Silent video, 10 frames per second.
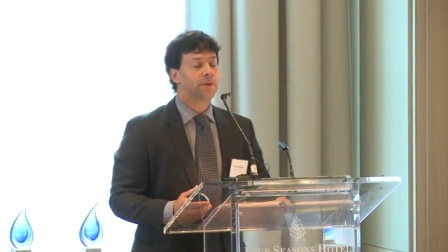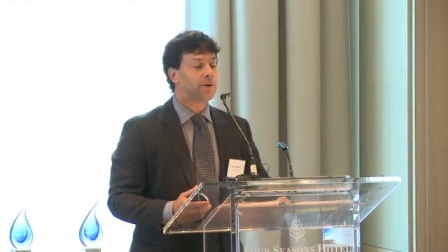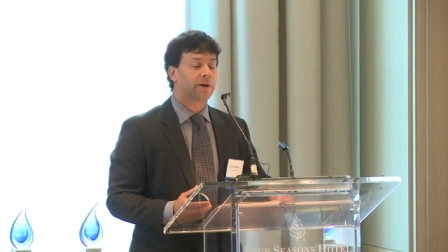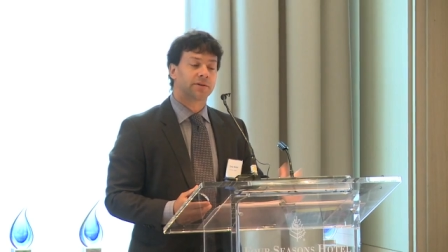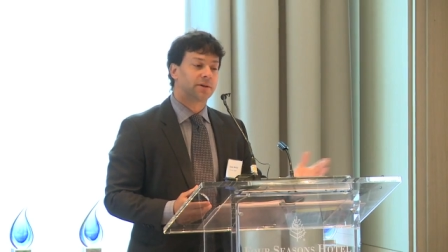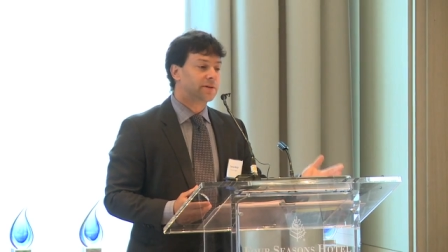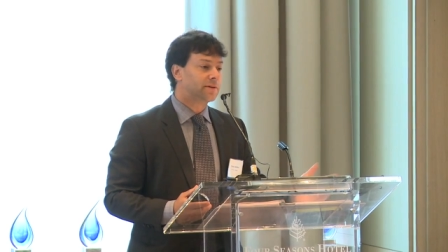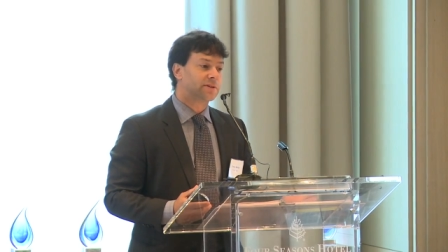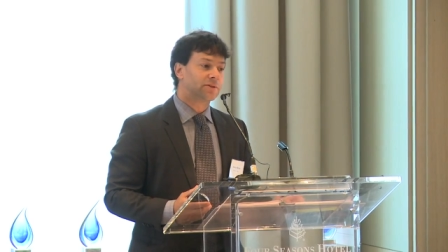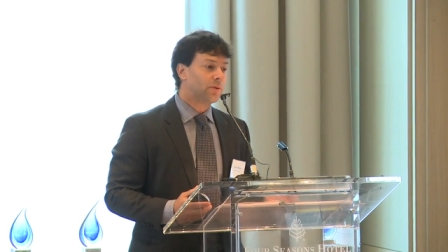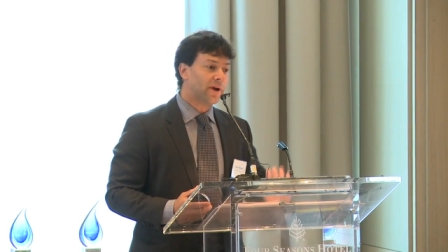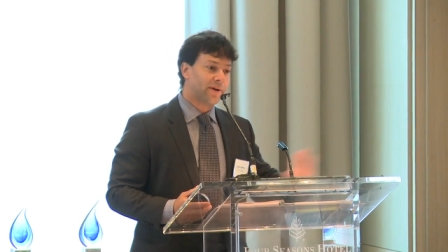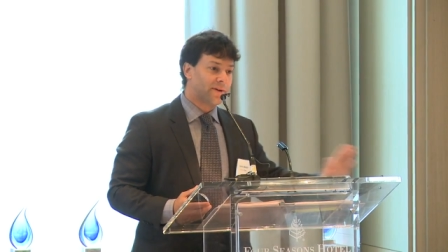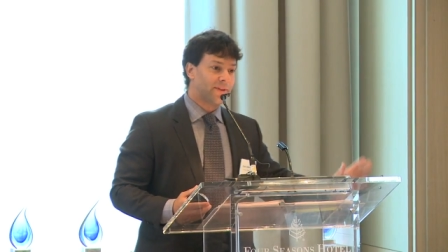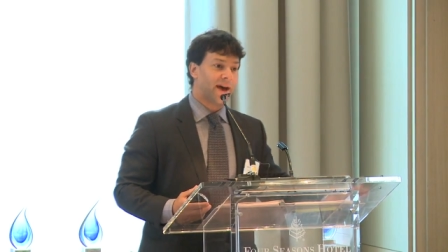They're not good. There's no way
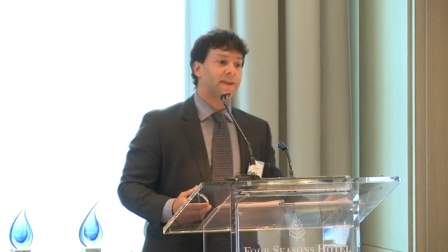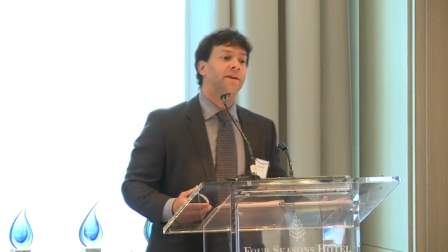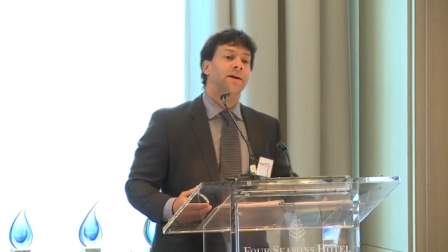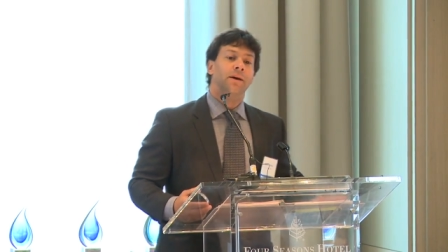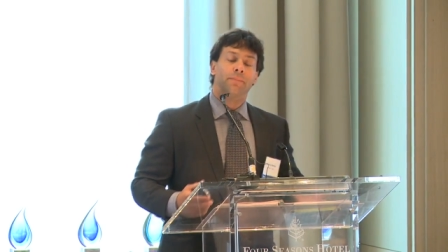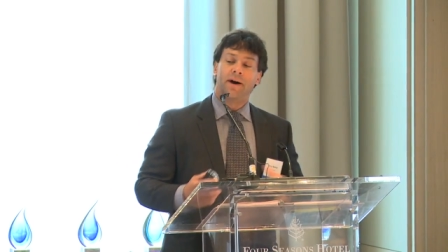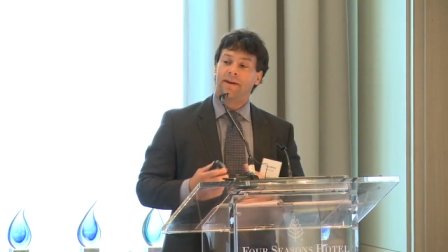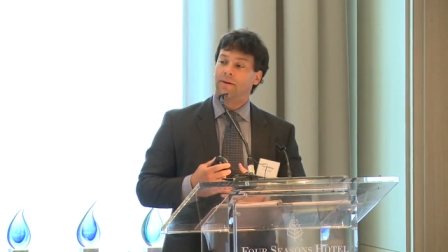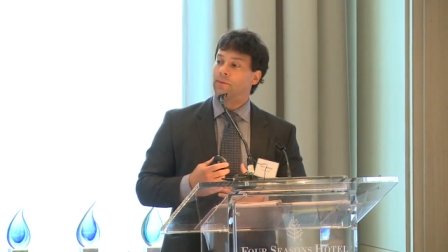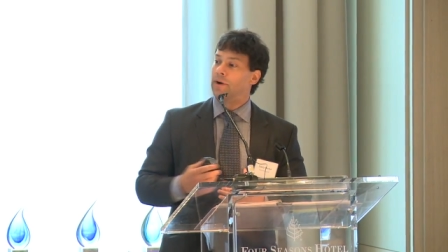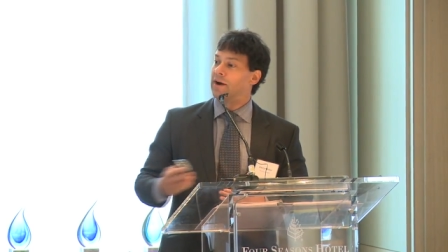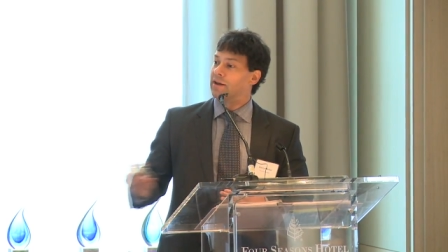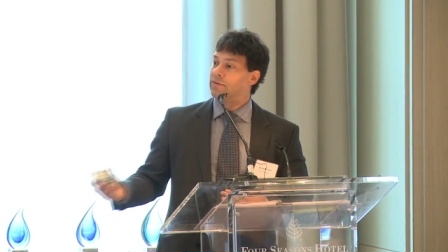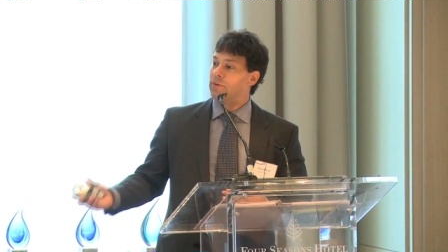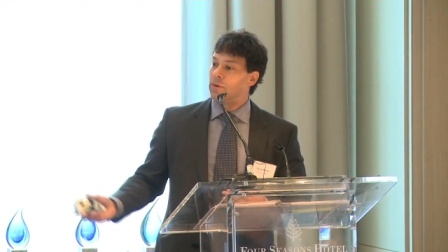around that. But we're not
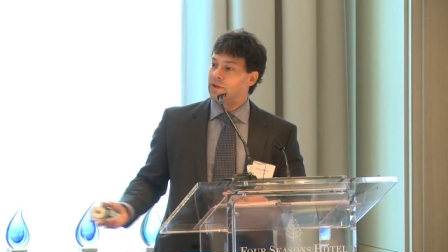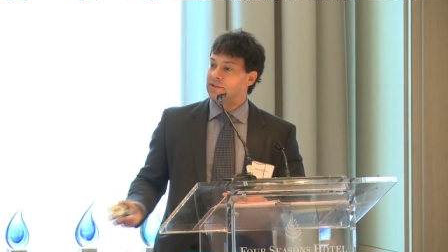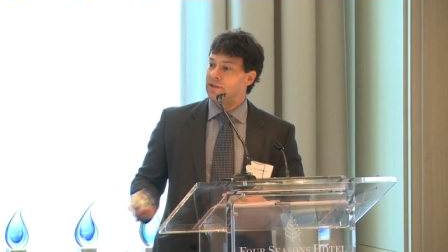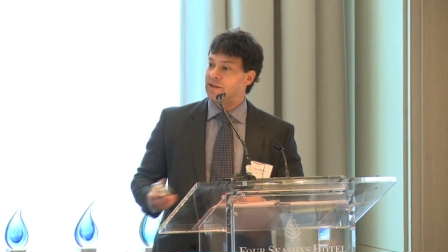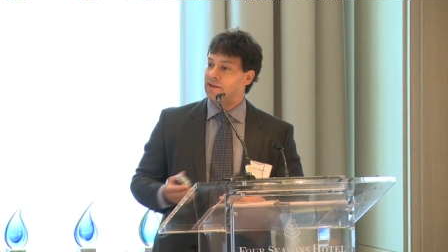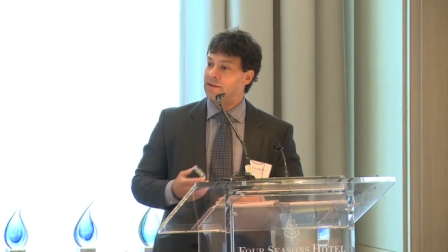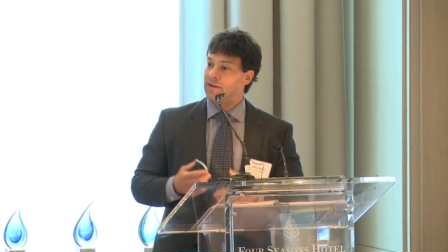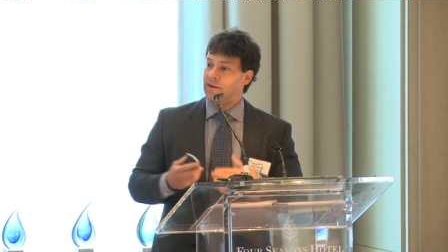going to focus on